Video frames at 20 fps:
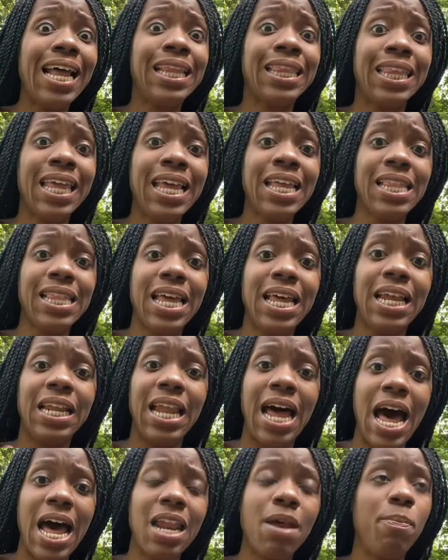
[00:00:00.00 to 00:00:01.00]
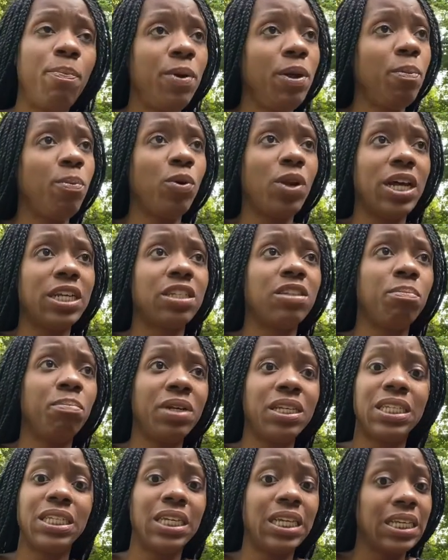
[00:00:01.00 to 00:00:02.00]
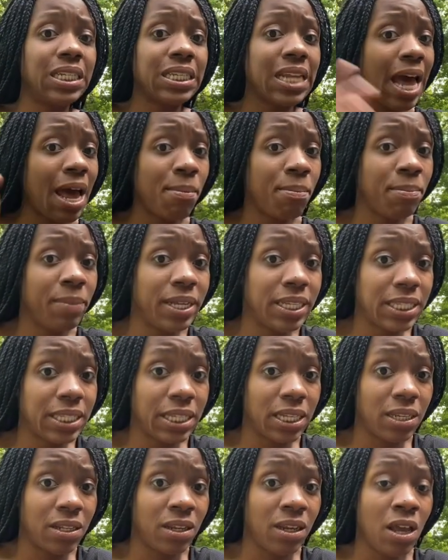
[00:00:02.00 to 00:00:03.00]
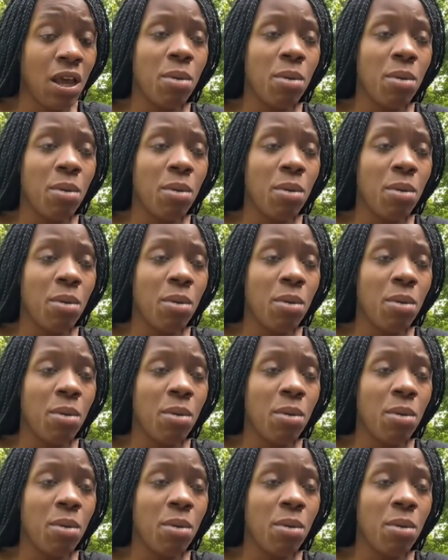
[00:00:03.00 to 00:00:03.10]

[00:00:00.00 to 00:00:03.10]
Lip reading: think that a lot of people that's missing is not missing